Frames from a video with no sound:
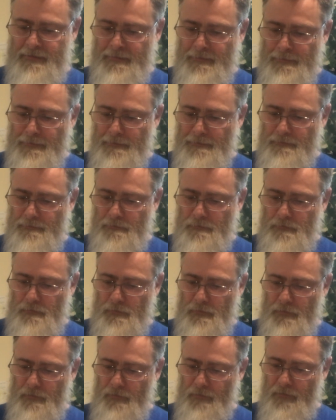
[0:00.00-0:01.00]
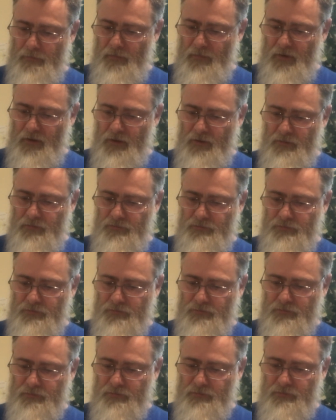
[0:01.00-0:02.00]

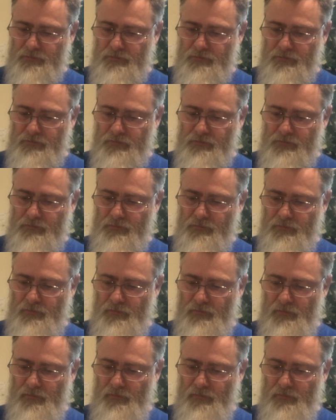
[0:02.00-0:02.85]
(silence)